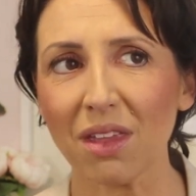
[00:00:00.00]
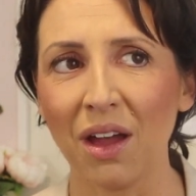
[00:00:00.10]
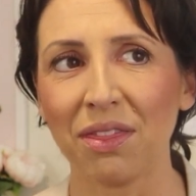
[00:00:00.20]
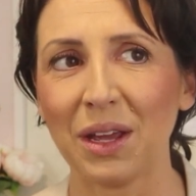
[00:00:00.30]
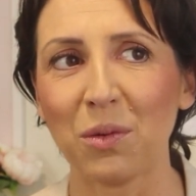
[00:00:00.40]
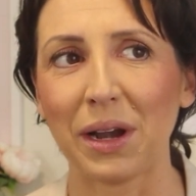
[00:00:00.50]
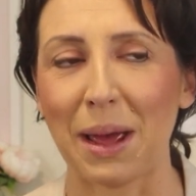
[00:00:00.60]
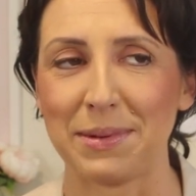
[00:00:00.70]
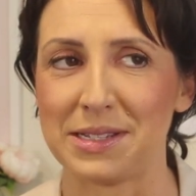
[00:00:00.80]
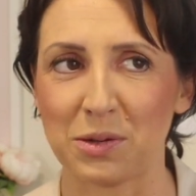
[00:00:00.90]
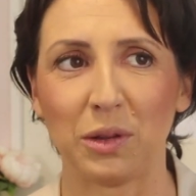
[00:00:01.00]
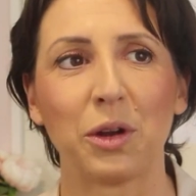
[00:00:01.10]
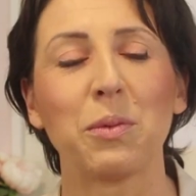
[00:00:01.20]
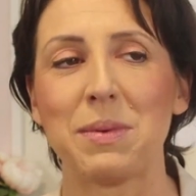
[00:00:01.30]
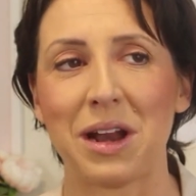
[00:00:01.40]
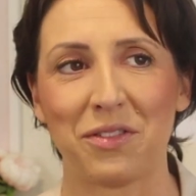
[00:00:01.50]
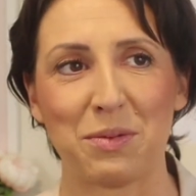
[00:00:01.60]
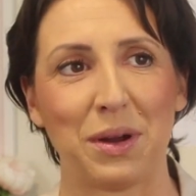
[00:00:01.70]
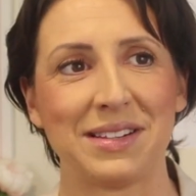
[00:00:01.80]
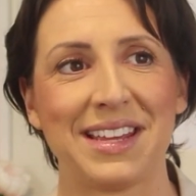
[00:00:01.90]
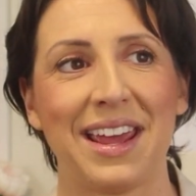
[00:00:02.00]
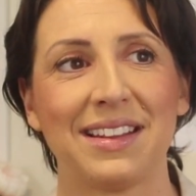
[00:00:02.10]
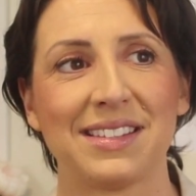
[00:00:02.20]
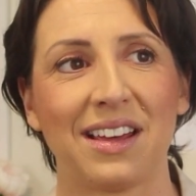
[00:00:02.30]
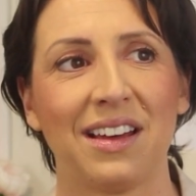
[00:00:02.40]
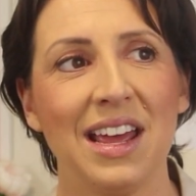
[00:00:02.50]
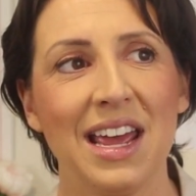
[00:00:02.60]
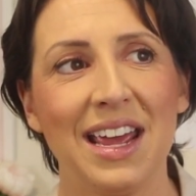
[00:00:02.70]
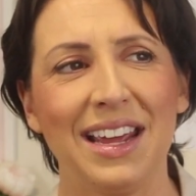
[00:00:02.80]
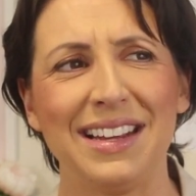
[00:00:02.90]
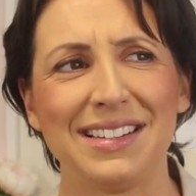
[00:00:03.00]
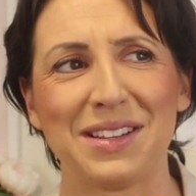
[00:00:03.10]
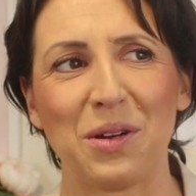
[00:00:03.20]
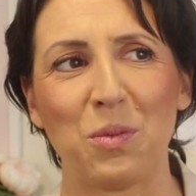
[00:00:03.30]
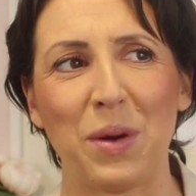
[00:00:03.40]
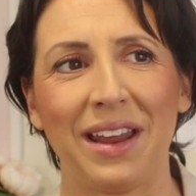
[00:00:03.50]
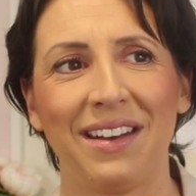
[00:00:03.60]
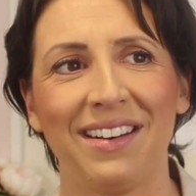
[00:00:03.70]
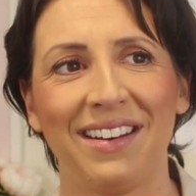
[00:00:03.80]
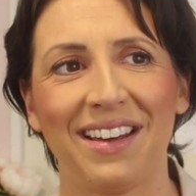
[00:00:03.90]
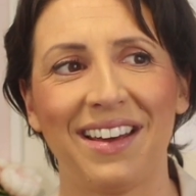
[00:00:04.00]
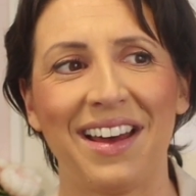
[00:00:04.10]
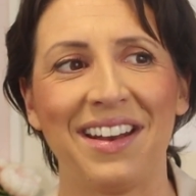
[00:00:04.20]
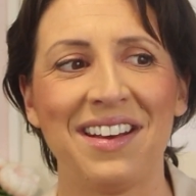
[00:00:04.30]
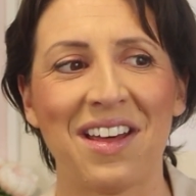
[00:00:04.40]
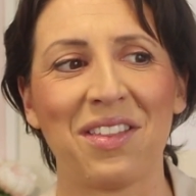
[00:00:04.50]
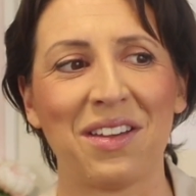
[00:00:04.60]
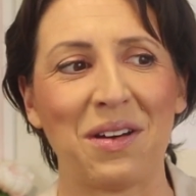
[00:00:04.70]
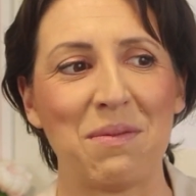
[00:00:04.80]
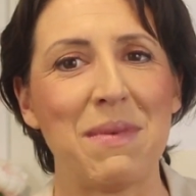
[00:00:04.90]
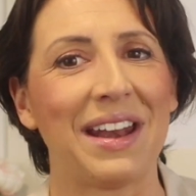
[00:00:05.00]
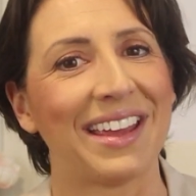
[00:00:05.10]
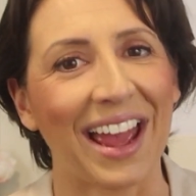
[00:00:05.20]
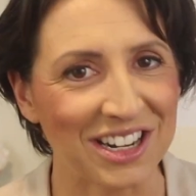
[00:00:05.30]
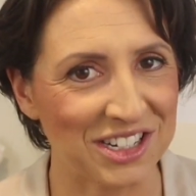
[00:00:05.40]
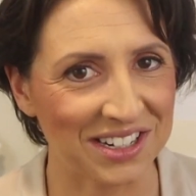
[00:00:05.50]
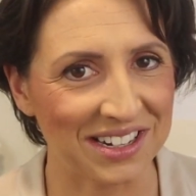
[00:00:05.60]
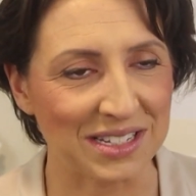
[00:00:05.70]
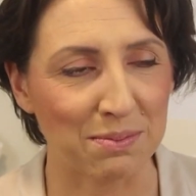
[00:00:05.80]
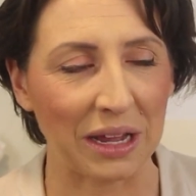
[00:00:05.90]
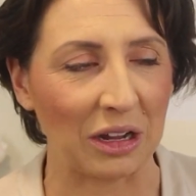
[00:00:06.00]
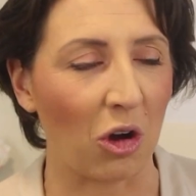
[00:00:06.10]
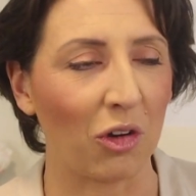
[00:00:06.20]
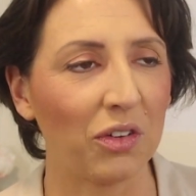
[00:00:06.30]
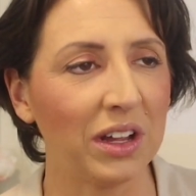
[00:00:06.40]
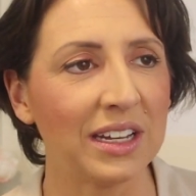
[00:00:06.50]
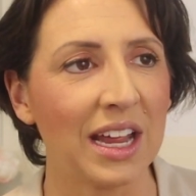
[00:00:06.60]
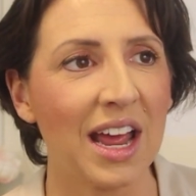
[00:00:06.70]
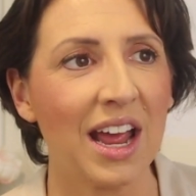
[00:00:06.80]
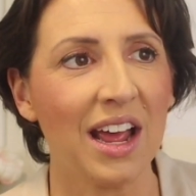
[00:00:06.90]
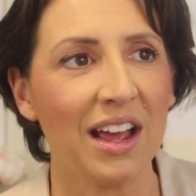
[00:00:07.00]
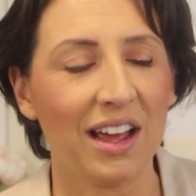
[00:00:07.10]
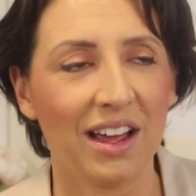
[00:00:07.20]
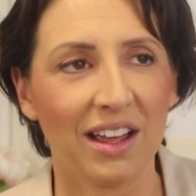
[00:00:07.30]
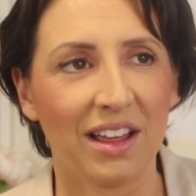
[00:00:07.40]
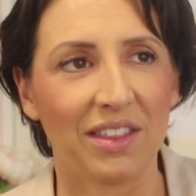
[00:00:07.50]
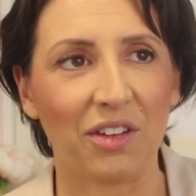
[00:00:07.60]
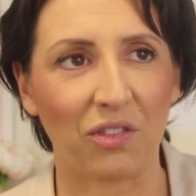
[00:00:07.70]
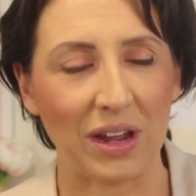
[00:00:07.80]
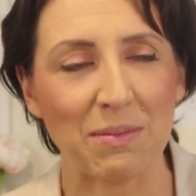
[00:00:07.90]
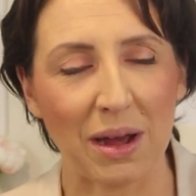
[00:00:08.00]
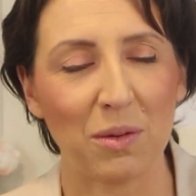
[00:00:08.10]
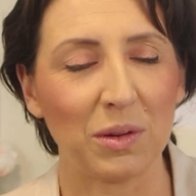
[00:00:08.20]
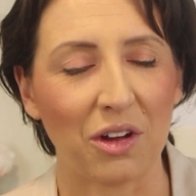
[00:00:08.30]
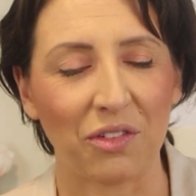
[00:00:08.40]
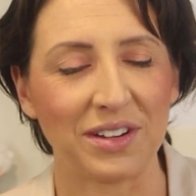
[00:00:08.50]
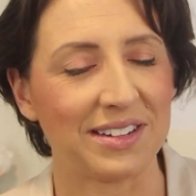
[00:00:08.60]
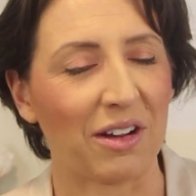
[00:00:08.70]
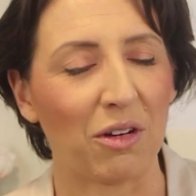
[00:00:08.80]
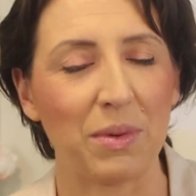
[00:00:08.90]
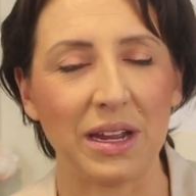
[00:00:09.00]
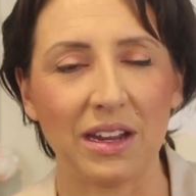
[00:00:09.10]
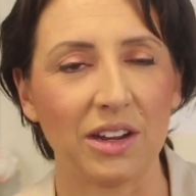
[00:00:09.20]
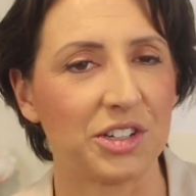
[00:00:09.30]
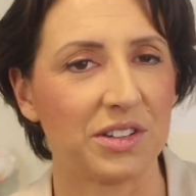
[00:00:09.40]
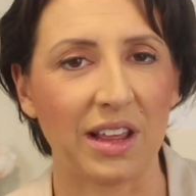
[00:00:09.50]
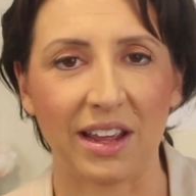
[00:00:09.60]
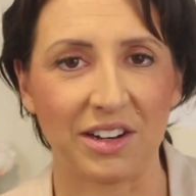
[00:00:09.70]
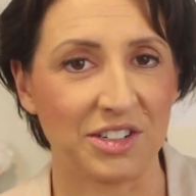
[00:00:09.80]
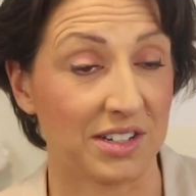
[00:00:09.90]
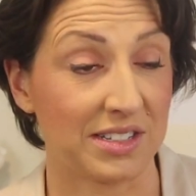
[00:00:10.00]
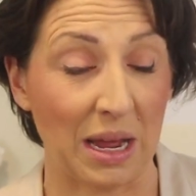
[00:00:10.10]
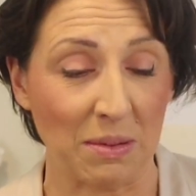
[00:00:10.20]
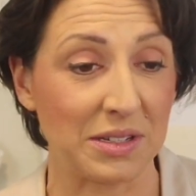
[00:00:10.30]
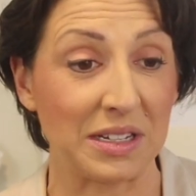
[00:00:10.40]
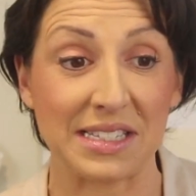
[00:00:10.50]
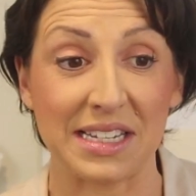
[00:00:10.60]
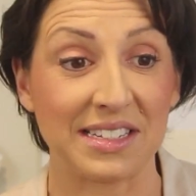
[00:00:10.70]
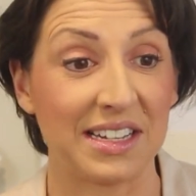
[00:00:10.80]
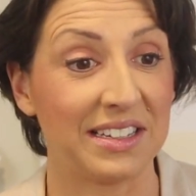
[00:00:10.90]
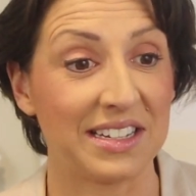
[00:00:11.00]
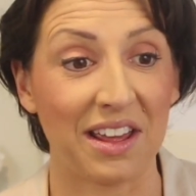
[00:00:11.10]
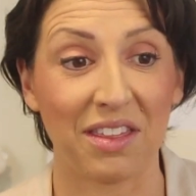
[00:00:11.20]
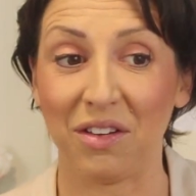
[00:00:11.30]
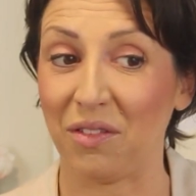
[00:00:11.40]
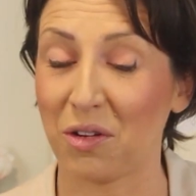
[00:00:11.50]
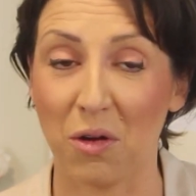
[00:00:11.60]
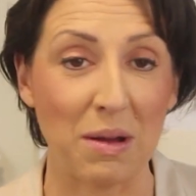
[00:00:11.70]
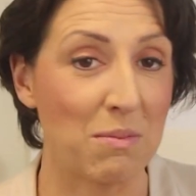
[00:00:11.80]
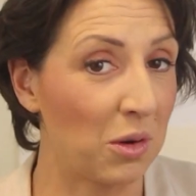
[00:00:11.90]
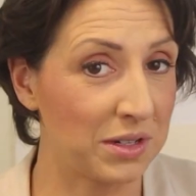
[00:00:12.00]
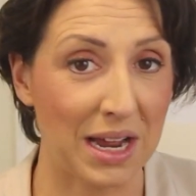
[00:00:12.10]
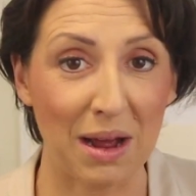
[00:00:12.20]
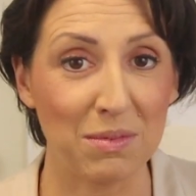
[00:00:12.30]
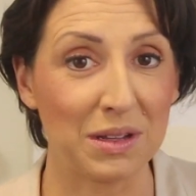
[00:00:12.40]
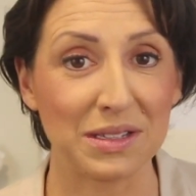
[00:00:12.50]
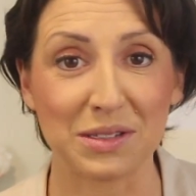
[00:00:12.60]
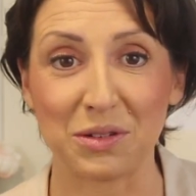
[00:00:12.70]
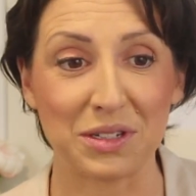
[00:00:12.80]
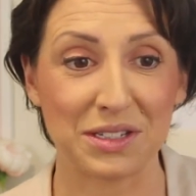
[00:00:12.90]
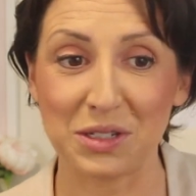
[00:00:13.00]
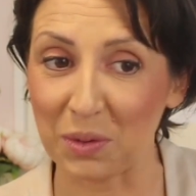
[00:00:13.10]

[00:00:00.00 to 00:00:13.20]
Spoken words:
I think what happens to a lot of women after breast cancer is that when another medication is being offered, the female will often tell me they are just absolutely sick to death of throwing more tablets or just